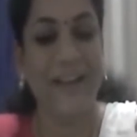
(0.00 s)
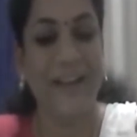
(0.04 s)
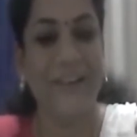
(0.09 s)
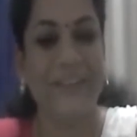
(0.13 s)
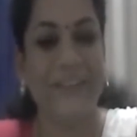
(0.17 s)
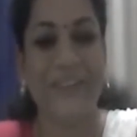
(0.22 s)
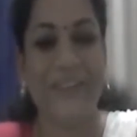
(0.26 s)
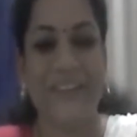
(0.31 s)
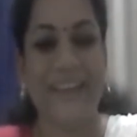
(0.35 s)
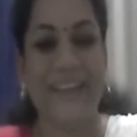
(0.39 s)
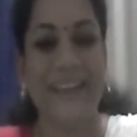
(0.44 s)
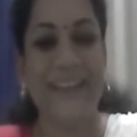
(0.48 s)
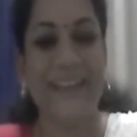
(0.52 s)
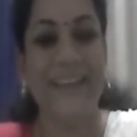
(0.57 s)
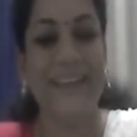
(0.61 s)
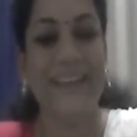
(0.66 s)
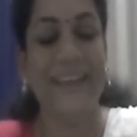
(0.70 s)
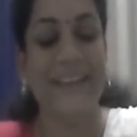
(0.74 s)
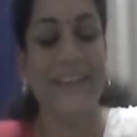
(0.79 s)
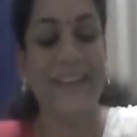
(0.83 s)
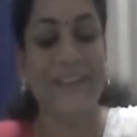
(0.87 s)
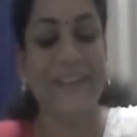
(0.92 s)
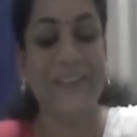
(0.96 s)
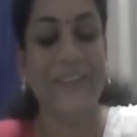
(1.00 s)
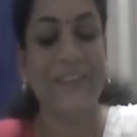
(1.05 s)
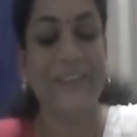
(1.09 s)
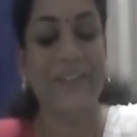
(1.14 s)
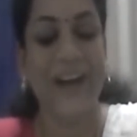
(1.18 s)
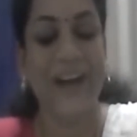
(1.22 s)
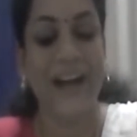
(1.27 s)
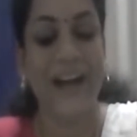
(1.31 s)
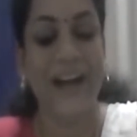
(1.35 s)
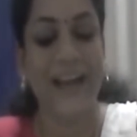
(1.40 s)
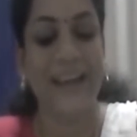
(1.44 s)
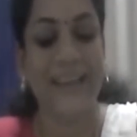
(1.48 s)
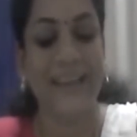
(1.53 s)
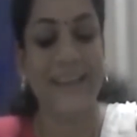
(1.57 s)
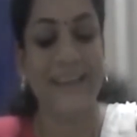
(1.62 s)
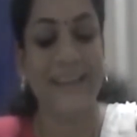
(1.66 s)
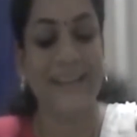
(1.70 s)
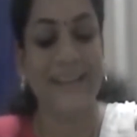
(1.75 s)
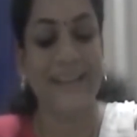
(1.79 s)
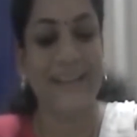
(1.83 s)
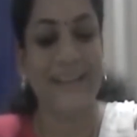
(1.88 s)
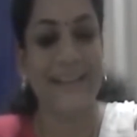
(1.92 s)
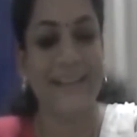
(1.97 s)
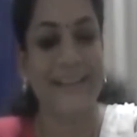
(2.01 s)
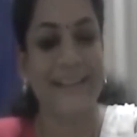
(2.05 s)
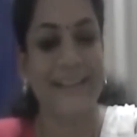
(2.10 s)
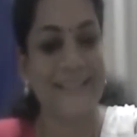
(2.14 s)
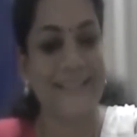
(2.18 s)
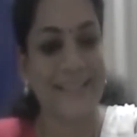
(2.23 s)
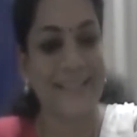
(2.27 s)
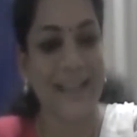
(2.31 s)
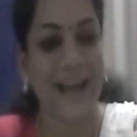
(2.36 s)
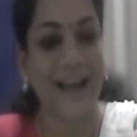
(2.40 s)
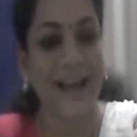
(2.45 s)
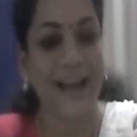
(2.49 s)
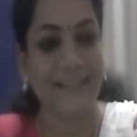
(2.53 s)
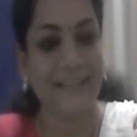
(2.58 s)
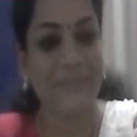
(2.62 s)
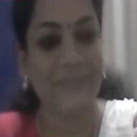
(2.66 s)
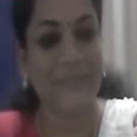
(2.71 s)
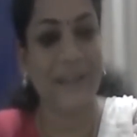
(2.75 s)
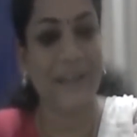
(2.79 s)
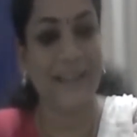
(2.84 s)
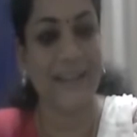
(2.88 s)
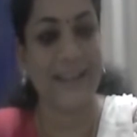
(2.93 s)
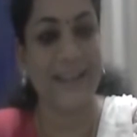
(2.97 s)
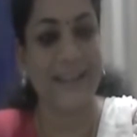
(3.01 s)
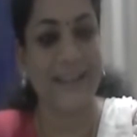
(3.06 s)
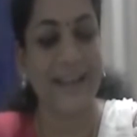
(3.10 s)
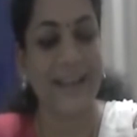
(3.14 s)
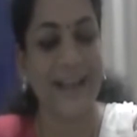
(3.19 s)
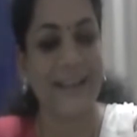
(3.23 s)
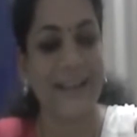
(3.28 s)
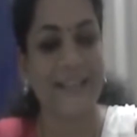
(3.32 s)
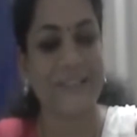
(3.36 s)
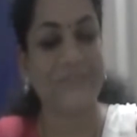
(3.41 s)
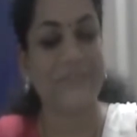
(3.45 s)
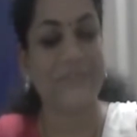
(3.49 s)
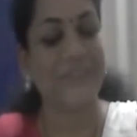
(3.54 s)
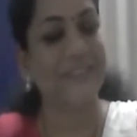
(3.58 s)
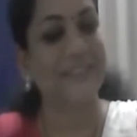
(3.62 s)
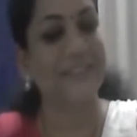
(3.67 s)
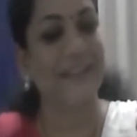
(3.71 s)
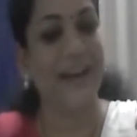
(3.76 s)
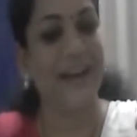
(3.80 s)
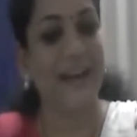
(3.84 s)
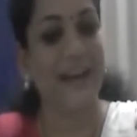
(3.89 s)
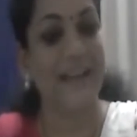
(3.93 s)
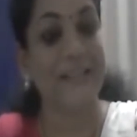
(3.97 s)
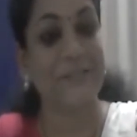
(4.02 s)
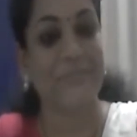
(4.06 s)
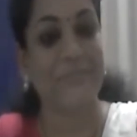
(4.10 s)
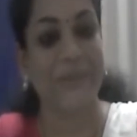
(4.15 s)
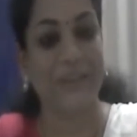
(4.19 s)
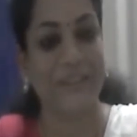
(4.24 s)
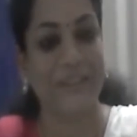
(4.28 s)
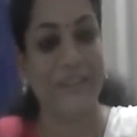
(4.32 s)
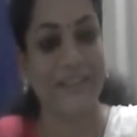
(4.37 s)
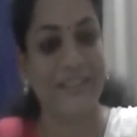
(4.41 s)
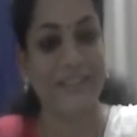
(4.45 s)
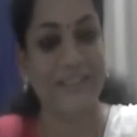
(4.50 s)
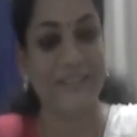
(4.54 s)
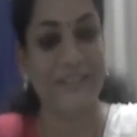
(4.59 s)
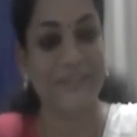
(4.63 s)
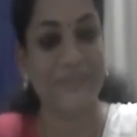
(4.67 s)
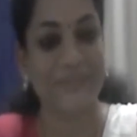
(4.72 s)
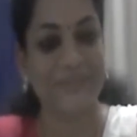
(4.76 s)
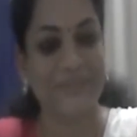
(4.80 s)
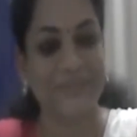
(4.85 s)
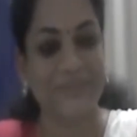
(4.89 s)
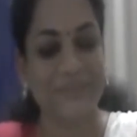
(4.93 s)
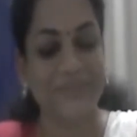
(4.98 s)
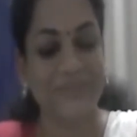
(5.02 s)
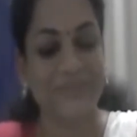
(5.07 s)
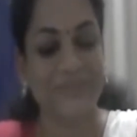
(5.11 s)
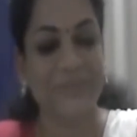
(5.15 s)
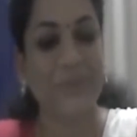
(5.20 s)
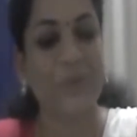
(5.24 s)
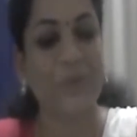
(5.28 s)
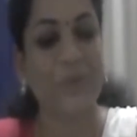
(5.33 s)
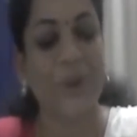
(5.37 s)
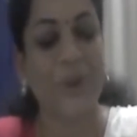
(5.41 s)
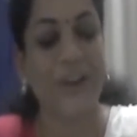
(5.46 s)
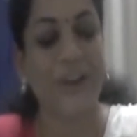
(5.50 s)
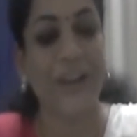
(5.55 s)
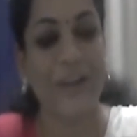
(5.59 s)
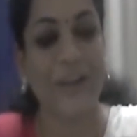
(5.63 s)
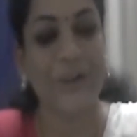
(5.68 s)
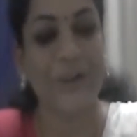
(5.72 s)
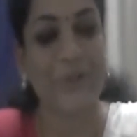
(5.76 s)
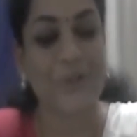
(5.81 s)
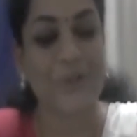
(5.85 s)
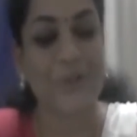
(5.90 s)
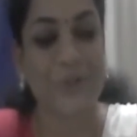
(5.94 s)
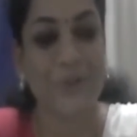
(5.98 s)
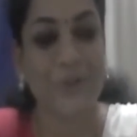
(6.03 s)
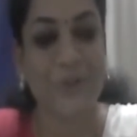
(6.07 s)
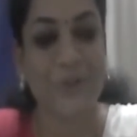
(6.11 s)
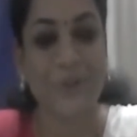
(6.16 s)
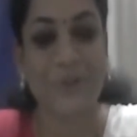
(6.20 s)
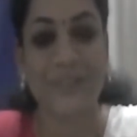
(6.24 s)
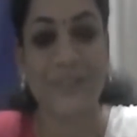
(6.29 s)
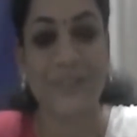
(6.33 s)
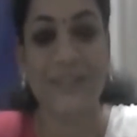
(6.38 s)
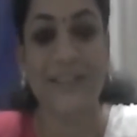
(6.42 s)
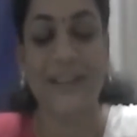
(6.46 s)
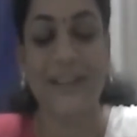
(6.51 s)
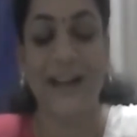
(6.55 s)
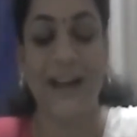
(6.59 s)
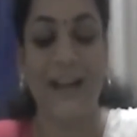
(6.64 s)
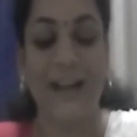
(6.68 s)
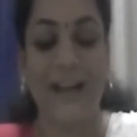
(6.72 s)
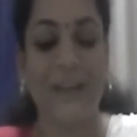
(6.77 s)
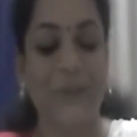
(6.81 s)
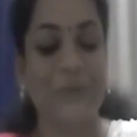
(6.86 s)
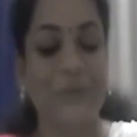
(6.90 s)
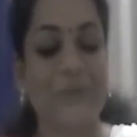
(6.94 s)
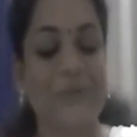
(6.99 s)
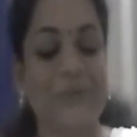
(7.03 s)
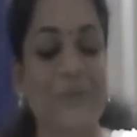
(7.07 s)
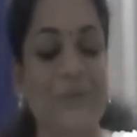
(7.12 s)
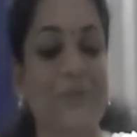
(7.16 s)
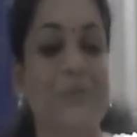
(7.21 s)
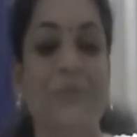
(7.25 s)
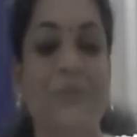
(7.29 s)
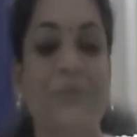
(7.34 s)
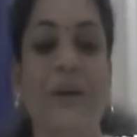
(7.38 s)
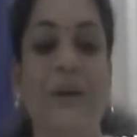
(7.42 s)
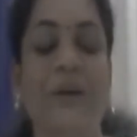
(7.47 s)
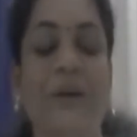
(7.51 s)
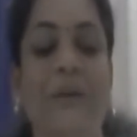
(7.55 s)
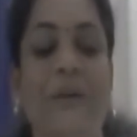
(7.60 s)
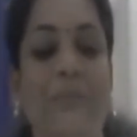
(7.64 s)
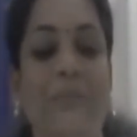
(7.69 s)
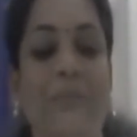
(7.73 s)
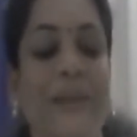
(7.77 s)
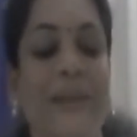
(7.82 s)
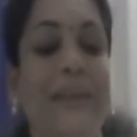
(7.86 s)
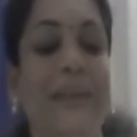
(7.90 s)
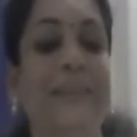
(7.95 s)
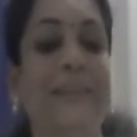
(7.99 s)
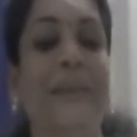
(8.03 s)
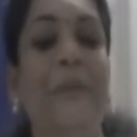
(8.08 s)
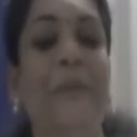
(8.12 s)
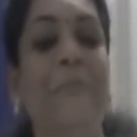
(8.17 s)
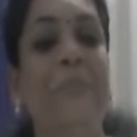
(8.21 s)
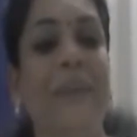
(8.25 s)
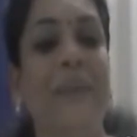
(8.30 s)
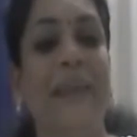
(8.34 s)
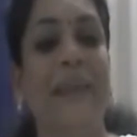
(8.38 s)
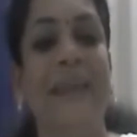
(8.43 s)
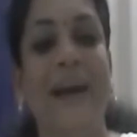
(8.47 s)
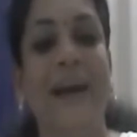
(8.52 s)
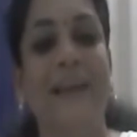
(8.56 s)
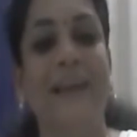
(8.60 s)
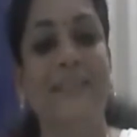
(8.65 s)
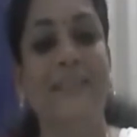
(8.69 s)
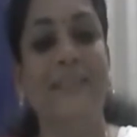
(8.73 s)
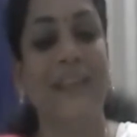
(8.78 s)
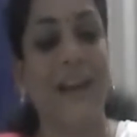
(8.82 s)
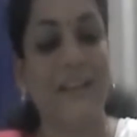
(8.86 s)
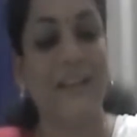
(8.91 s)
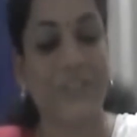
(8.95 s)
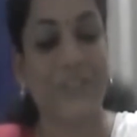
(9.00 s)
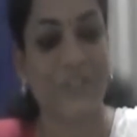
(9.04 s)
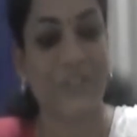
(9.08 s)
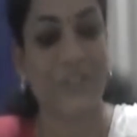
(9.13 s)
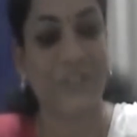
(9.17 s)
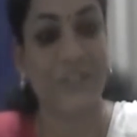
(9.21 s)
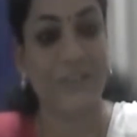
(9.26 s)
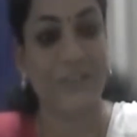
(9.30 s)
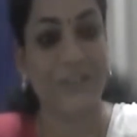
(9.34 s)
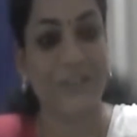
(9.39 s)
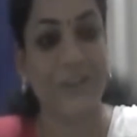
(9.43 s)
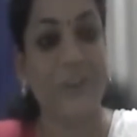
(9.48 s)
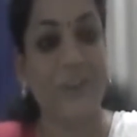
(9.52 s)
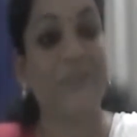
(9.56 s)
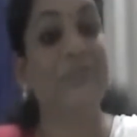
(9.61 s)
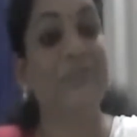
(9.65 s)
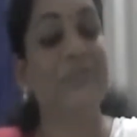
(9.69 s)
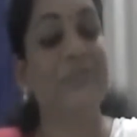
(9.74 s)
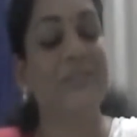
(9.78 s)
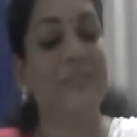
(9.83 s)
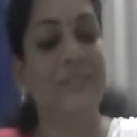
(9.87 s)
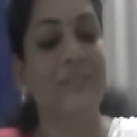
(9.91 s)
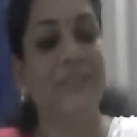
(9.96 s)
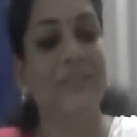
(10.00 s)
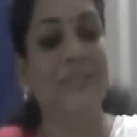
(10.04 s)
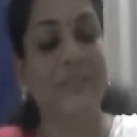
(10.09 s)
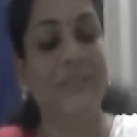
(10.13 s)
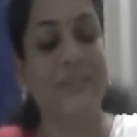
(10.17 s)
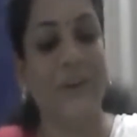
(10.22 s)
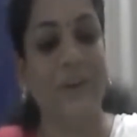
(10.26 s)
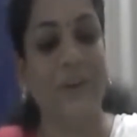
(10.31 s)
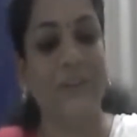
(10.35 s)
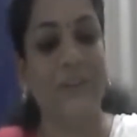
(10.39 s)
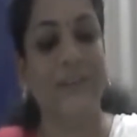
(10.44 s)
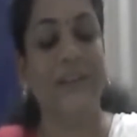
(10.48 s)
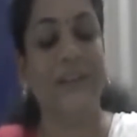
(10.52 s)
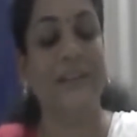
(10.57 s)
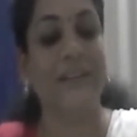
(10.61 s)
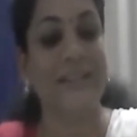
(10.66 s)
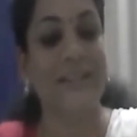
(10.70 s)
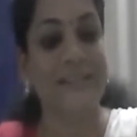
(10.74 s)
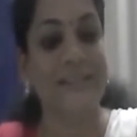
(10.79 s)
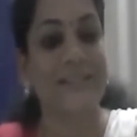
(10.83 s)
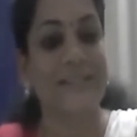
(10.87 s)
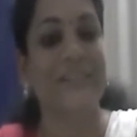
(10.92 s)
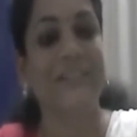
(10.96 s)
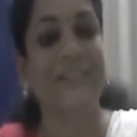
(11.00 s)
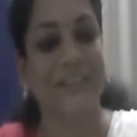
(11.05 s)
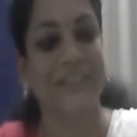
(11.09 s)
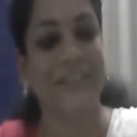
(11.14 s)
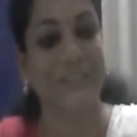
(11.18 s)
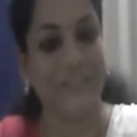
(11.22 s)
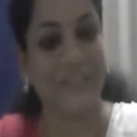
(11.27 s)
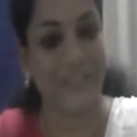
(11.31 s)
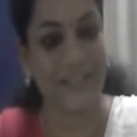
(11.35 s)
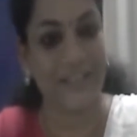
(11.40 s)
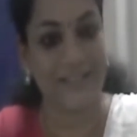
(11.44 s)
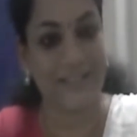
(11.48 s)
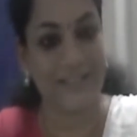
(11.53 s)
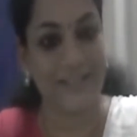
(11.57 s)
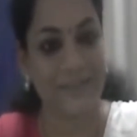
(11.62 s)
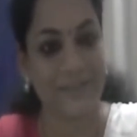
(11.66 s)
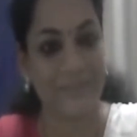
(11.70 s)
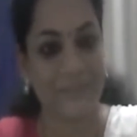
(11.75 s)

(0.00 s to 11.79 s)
Okay, you know, I start my class with the icebreaker. You know what I used to do? I used to make them play Antakshari of continents and countries.